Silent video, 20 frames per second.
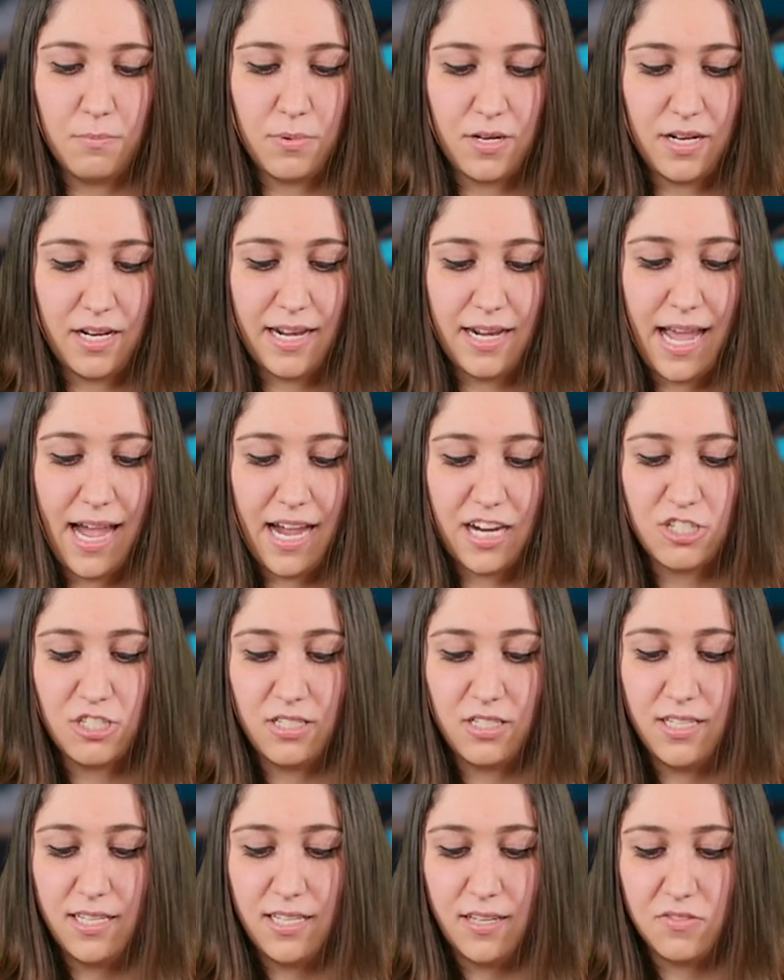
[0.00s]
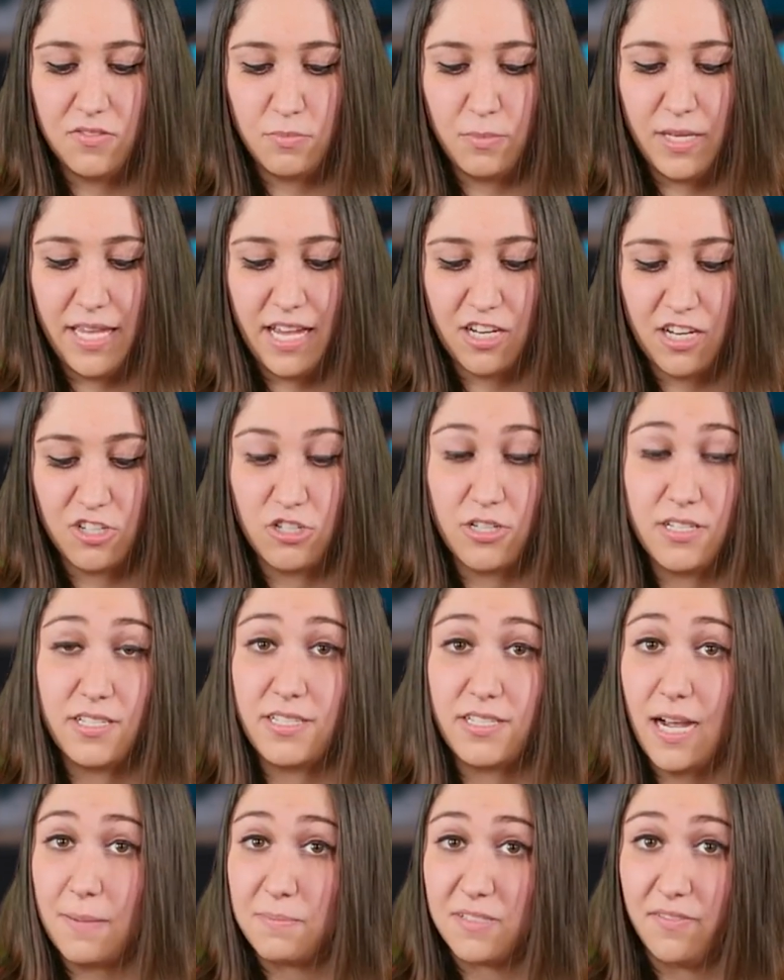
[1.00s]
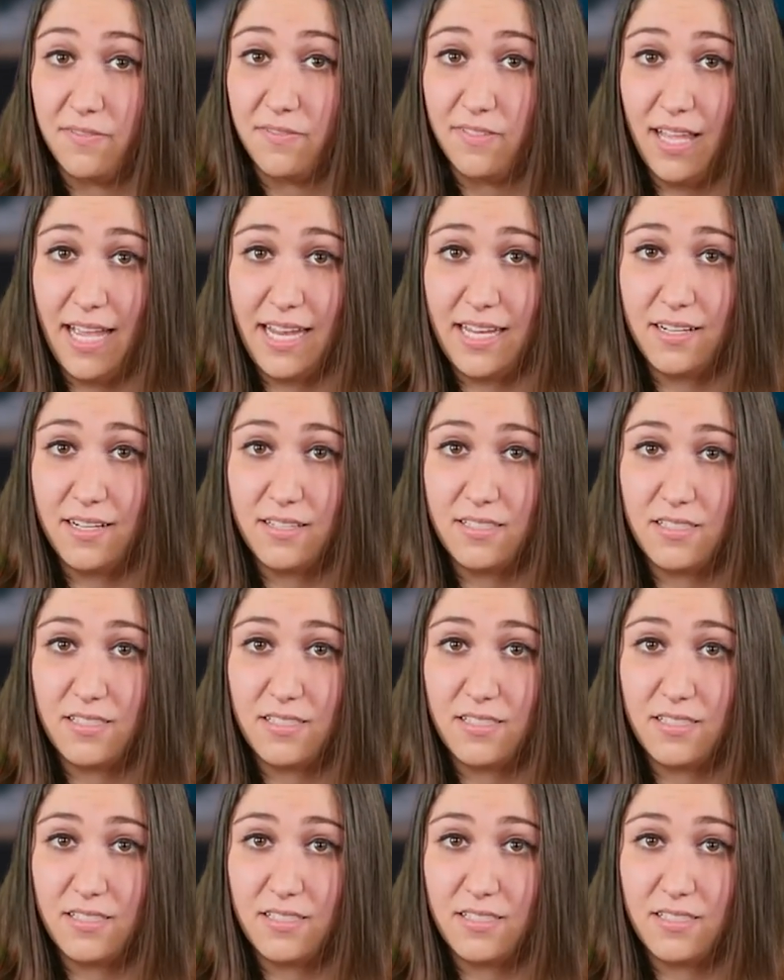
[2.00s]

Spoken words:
but it actually gives me extra stops of light.